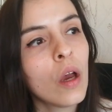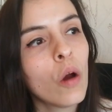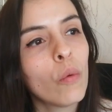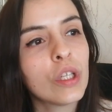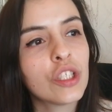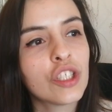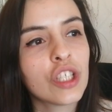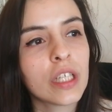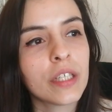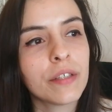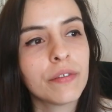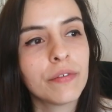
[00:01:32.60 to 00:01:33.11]

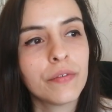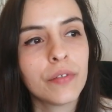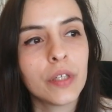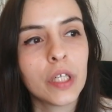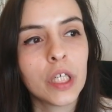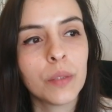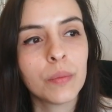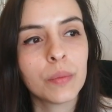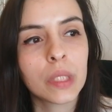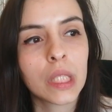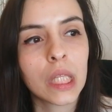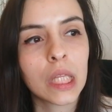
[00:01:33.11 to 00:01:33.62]
which I
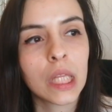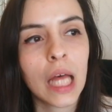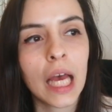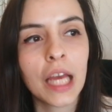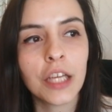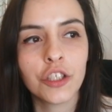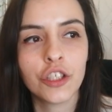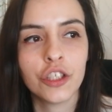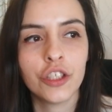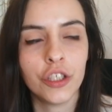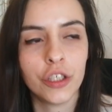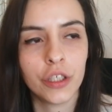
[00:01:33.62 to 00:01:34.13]
filmed
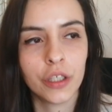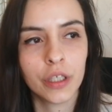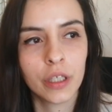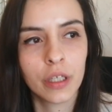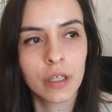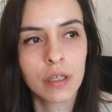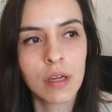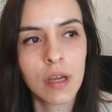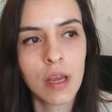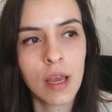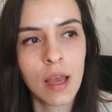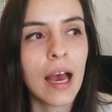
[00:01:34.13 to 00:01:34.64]
last year.
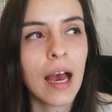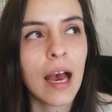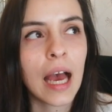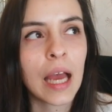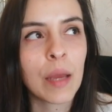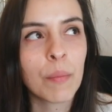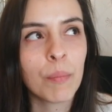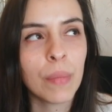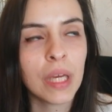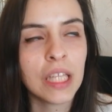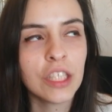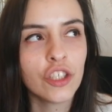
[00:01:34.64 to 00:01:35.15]

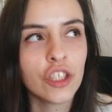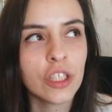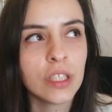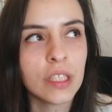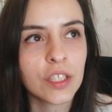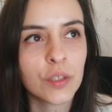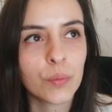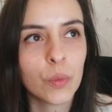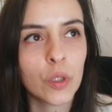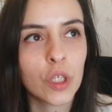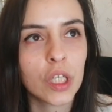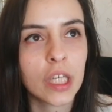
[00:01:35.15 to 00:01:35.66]
I mentioned
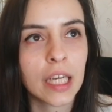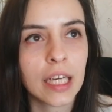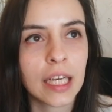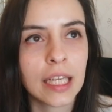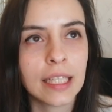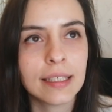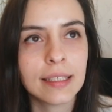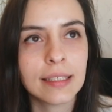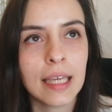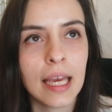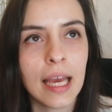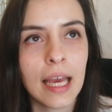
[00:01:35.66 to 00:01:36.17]
this book and I
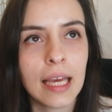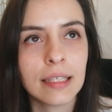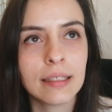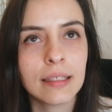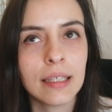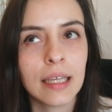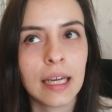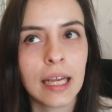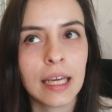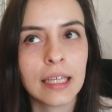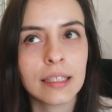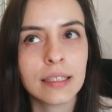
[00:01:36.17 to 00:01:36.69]
said
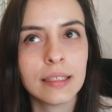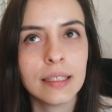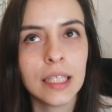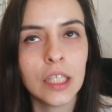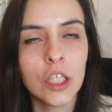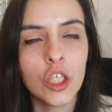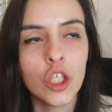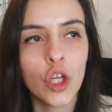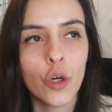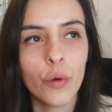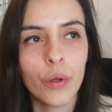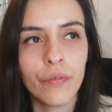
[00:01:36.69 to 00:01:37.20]
that I
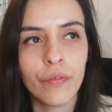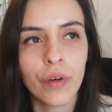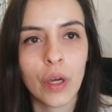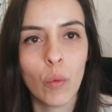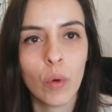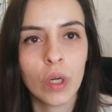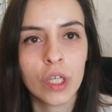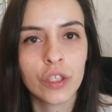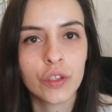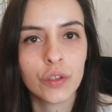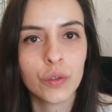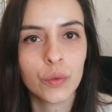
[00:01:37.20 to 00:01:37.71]
didn't know if I
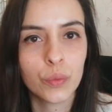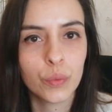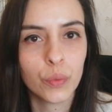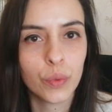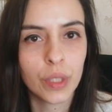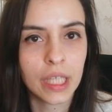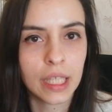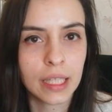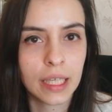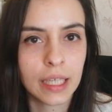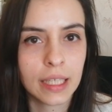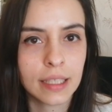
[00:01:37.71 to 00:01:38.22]
wanted to
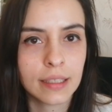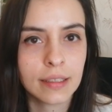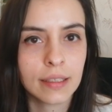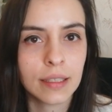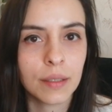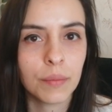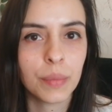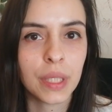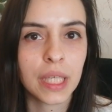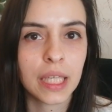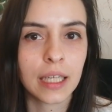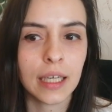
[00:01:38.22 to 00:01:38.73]
read it
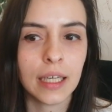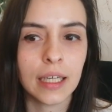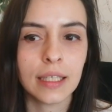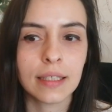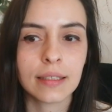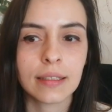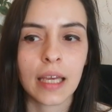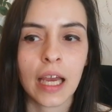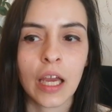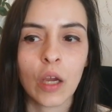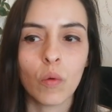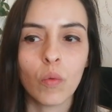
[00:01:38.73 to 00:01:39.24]

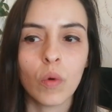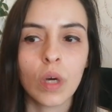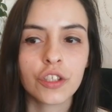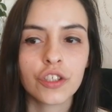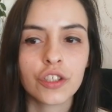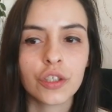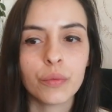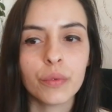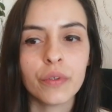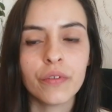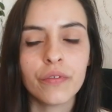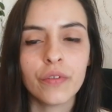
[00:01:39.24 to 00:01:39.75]
because I
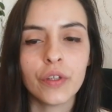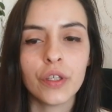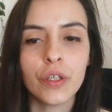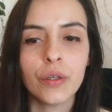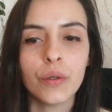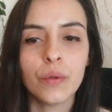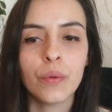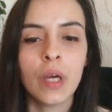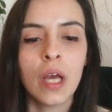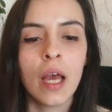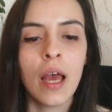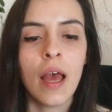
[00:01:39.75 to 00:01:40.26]
watched a
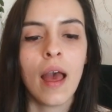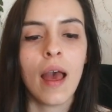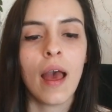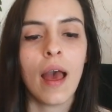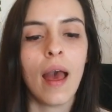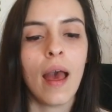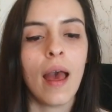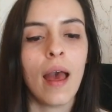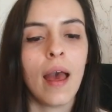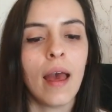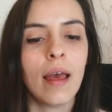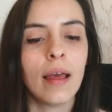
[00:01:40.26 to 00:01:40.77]
review
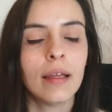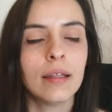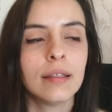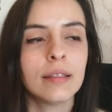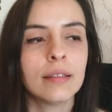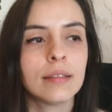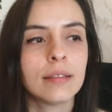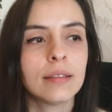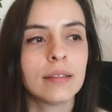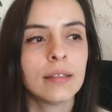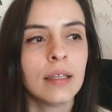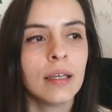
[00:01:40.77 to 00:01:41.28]

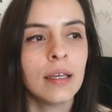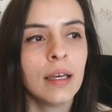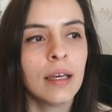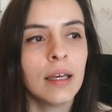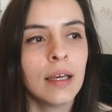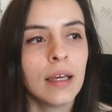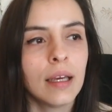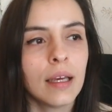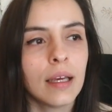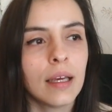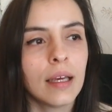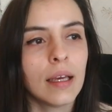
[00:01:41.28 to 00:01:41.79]
and
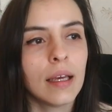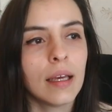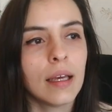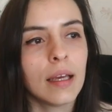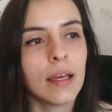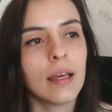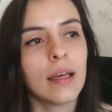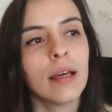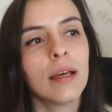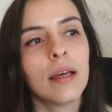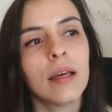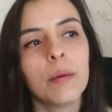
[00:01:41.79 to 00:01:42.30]

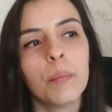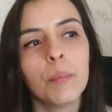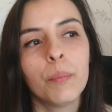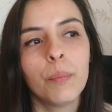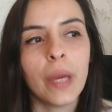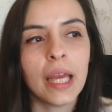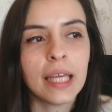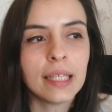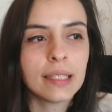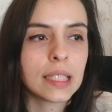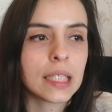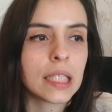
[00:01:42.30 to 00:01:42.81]

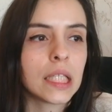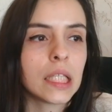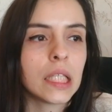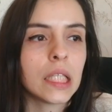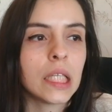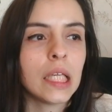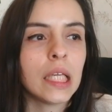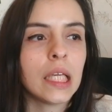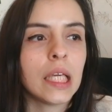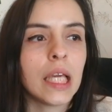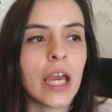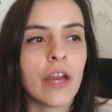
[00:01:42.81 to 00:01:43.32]

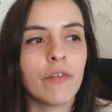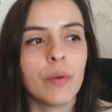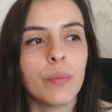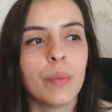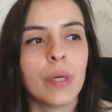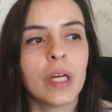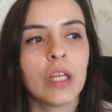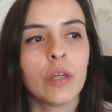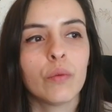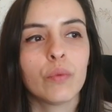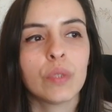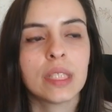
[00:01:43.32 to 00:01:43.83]
basically
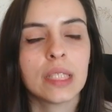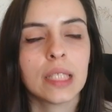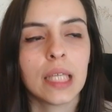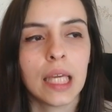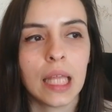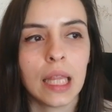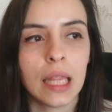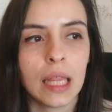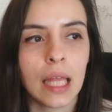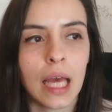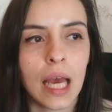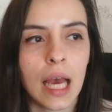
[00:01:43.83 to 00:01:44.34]
everybody was
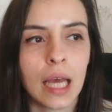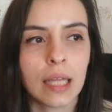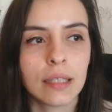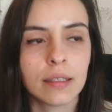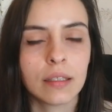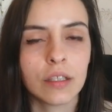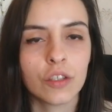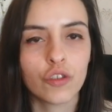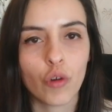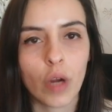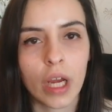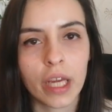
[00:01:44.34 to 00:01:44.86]
saying
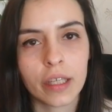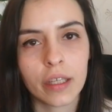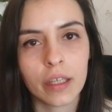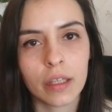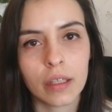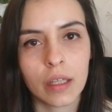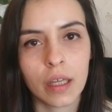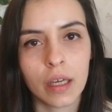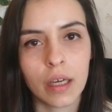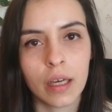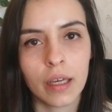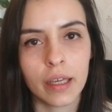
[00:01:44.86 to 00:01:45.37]
that
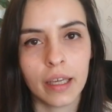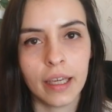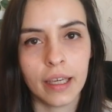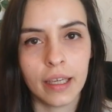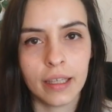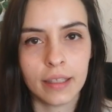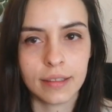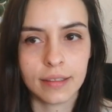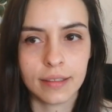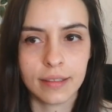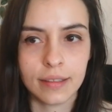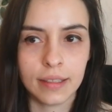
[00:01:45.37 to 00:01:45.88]
Dracula
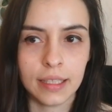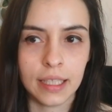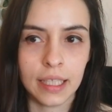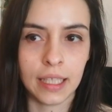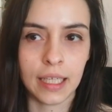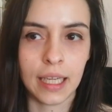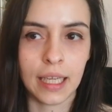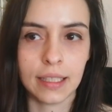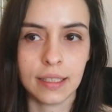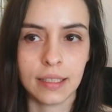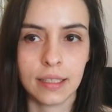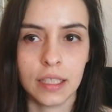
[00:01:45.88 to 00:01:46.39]
is
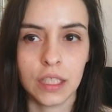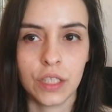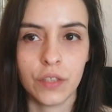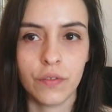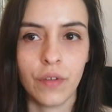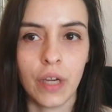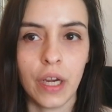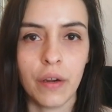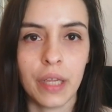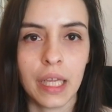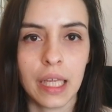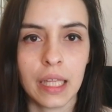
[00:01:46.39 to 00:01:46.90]
seen as this
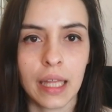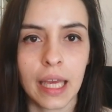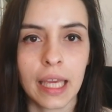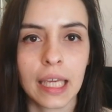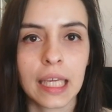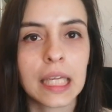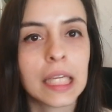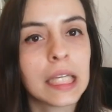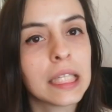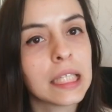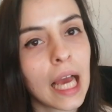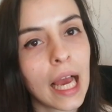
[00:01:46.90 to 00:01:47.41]
very
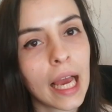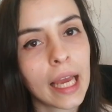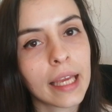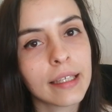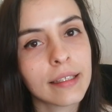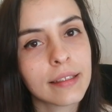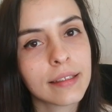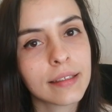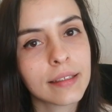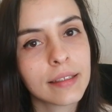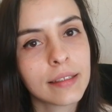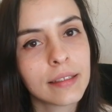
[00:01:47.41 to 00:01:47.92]

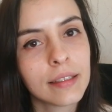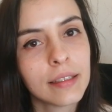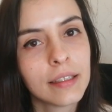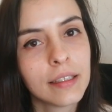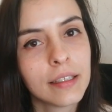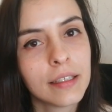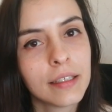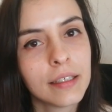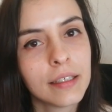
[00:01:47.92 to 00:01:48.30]
nice